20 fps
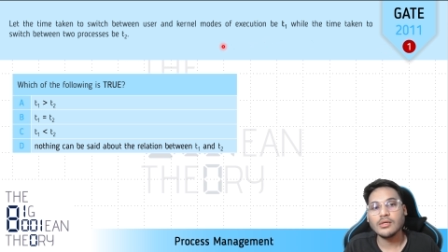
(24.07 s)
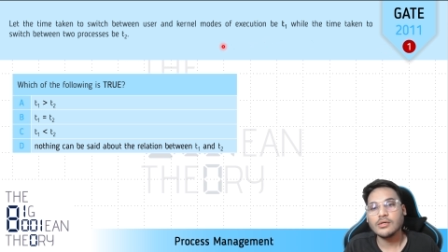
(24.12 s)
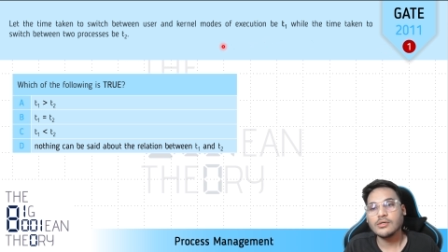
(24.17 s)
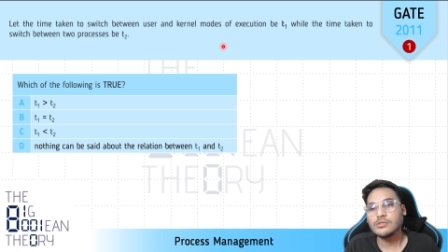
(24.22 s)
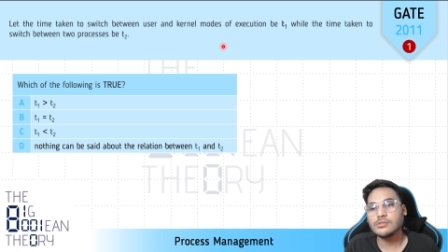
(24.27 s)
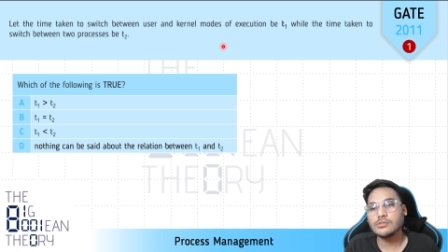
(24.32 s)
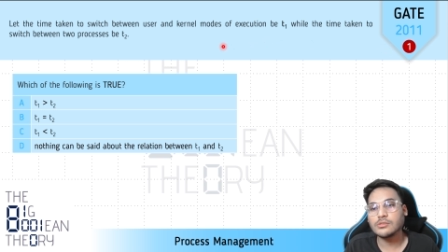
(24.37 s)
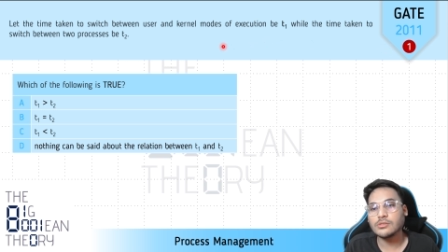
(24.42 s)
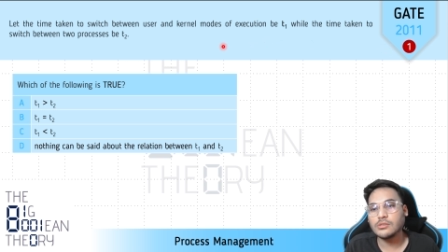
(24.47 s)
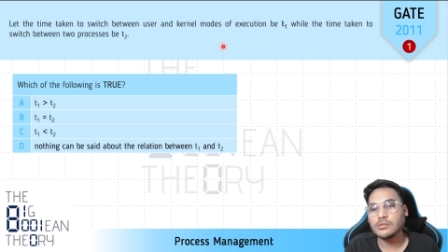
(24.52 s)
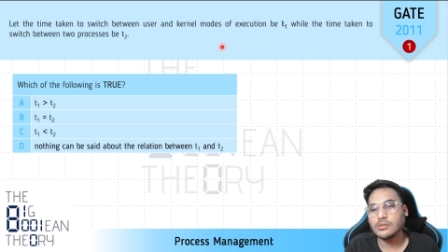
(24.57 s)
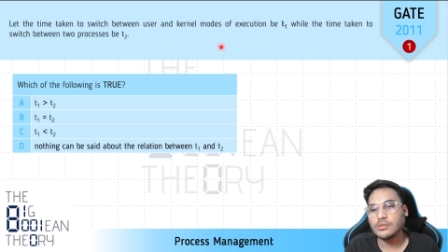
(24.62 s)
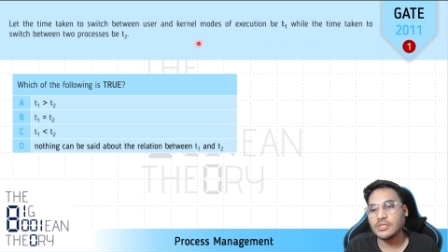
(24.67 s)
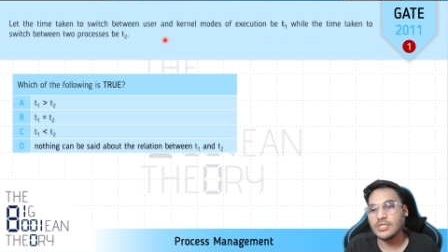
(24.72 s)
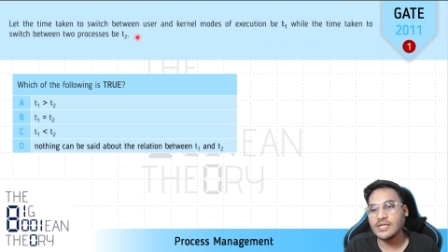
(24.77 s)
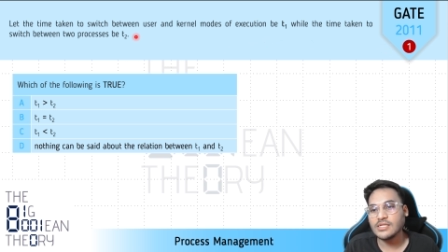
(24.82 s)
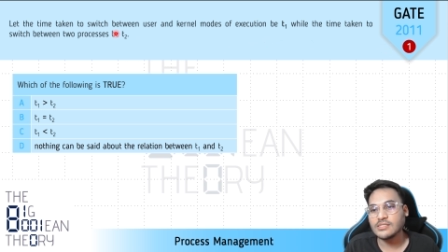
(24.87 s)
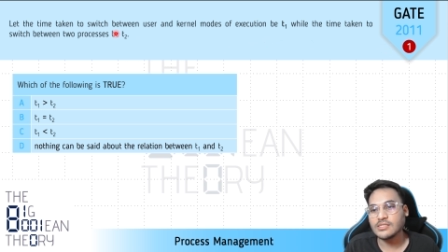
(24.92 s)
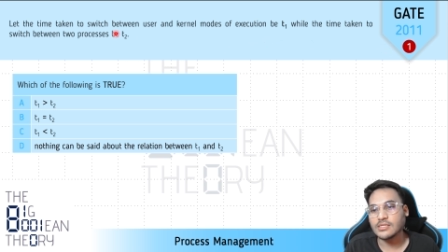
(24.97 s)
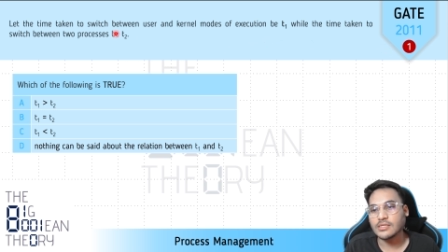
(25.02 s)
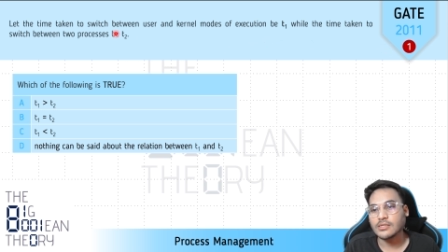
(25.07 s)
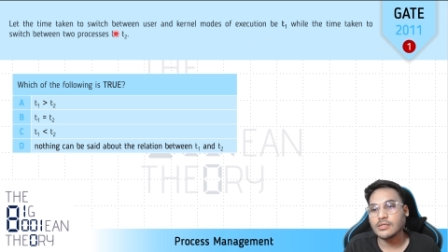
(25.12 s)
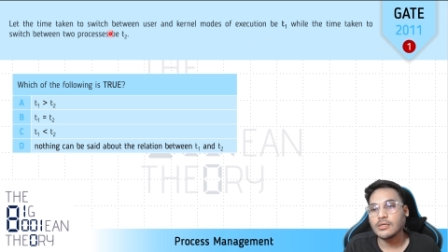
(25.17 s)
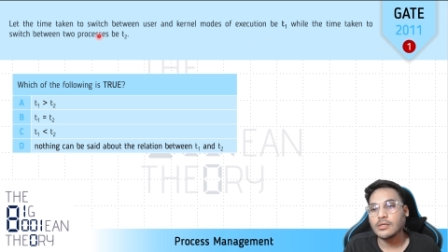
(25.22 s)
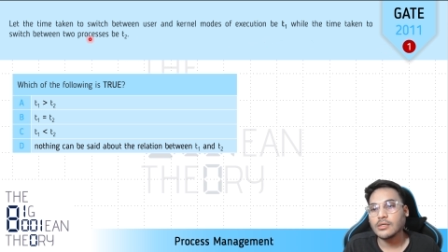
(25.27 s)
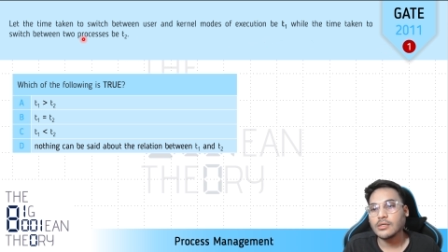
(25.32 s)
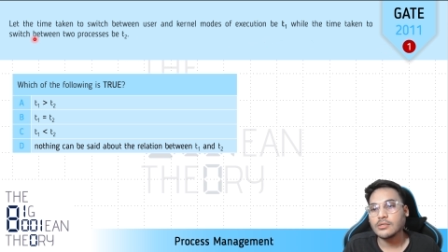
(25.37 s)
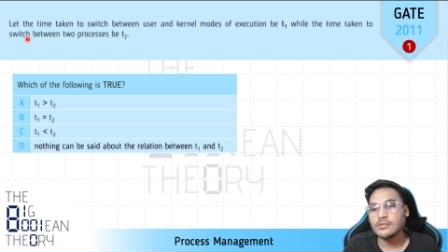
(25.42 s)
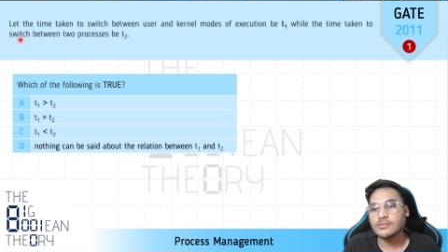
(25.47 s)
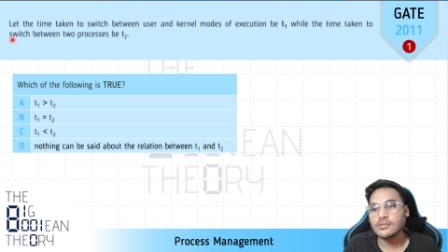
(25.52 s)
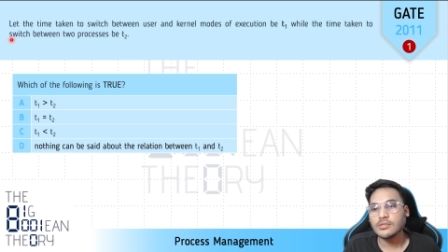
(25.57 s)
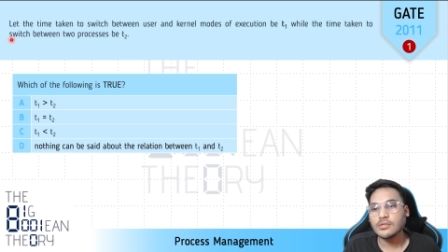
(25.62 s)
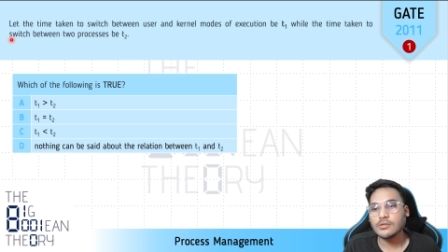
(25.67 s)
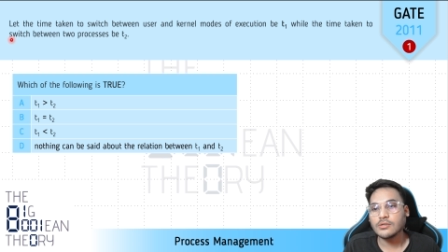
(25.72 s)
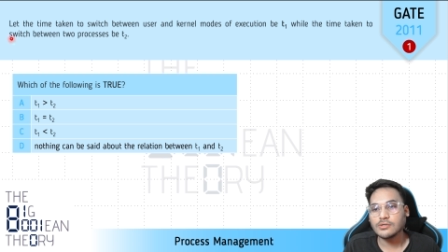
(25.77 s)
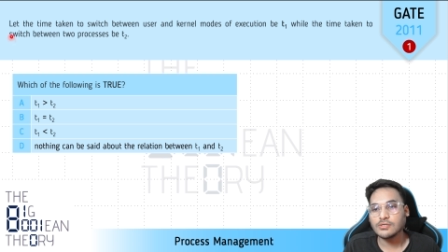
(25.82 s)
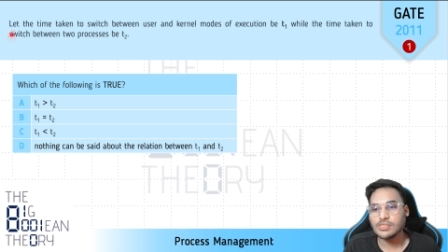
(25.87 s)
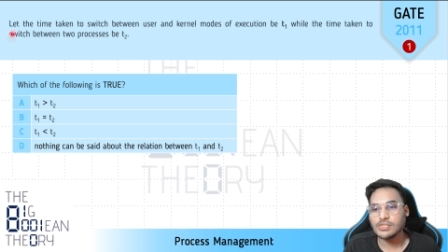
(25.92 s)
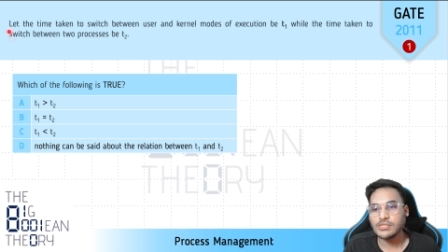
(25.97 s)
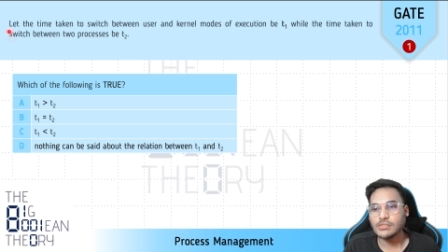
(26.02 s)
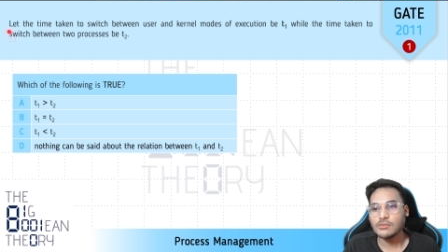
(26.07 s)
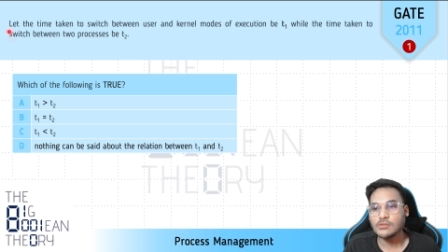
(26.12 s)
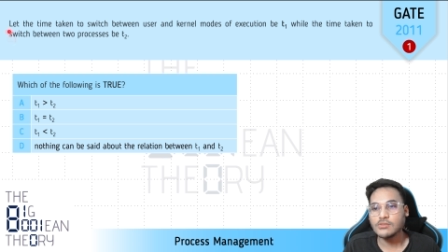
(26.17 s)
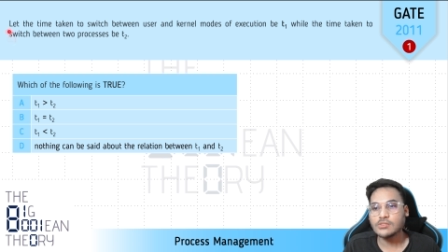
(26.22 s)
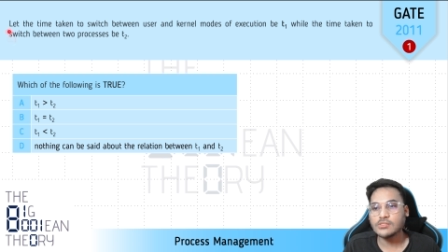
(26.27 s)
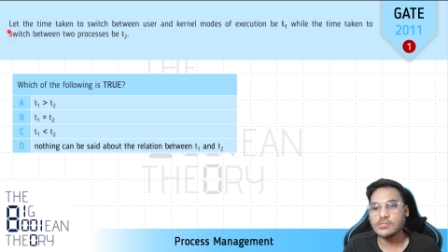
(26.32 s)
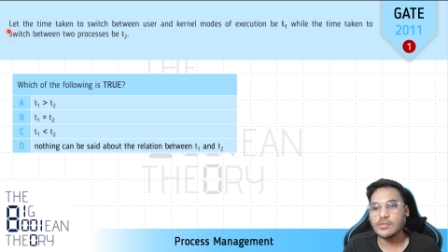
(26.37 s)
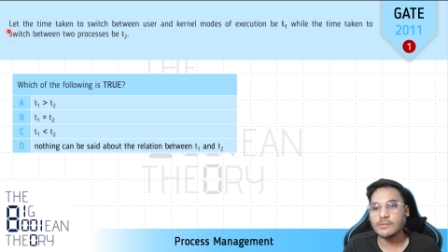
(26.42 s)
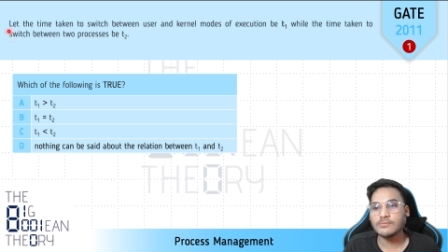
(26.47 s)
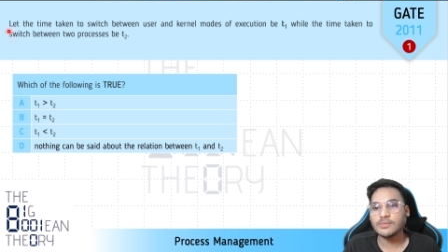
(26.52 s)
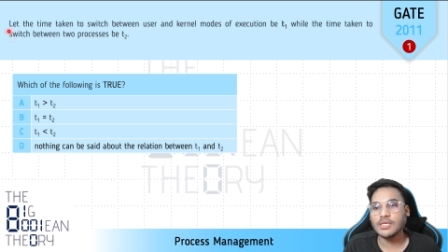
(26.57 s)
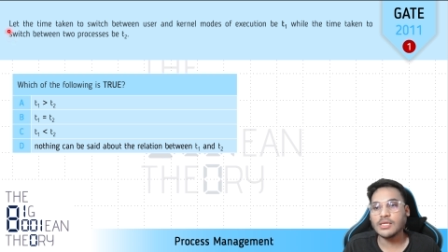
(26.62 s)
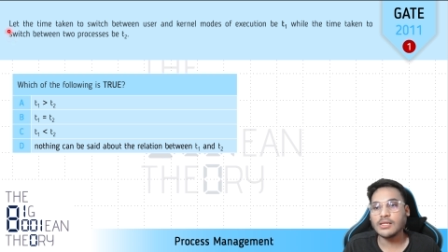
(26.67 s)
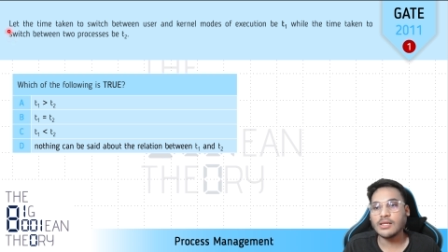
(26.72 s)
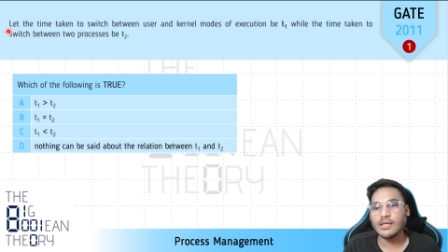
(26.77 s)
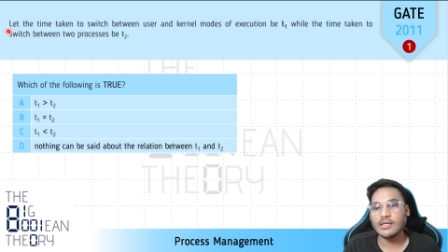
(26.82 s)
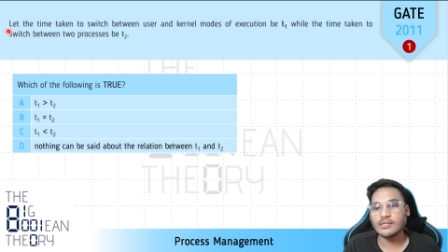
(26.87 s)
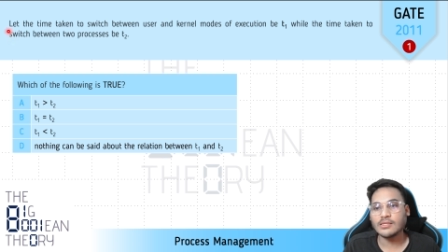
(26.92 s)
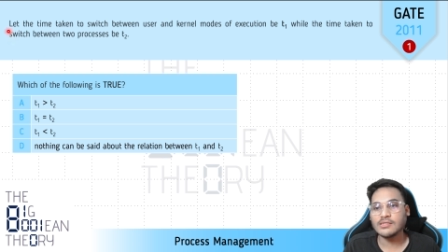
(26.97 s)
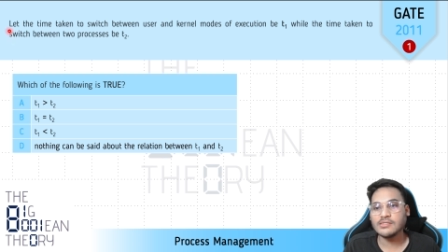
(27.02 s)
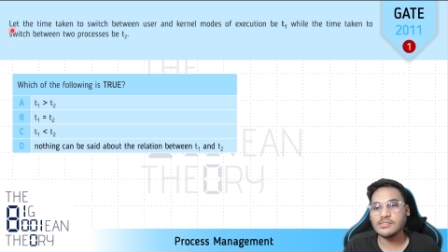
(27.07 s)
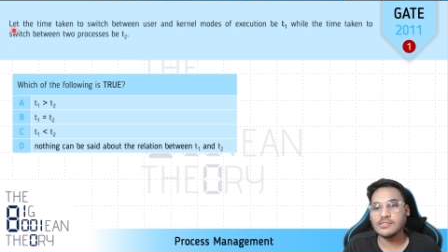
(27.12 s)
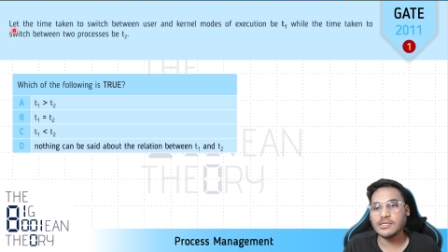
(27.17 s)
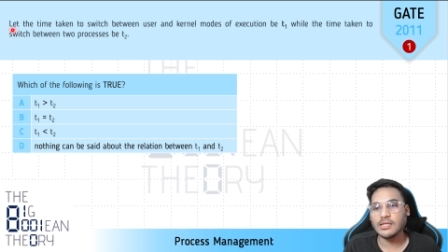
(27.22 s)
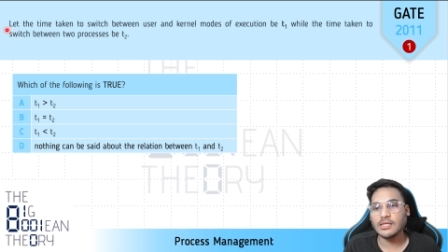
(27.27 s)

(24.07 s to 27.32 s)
So let's see. So the question goes something like this: